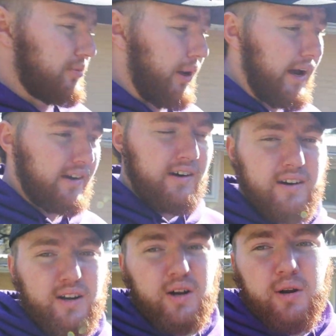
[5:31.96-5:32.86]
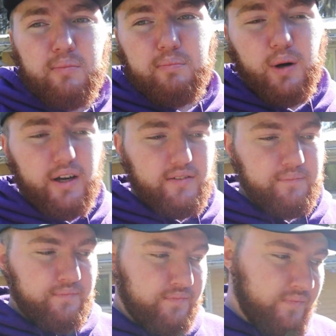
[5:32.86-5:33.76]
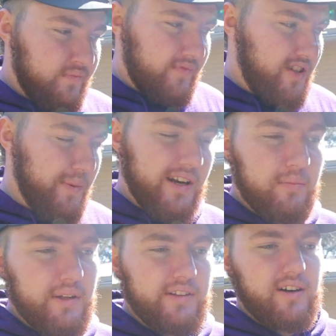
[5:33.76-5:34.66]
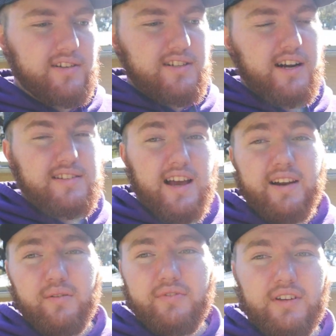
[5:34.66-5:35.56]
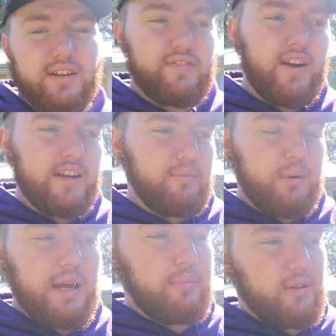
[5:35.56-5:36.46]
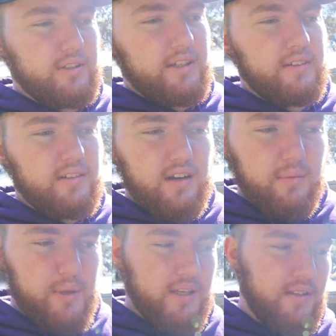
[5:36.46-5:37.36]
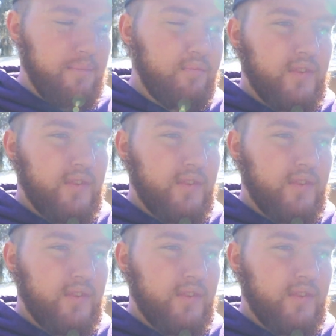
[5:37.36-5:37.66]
the back, but to be completely honest, guys, I don't feel like fighting pipe all day. I mean,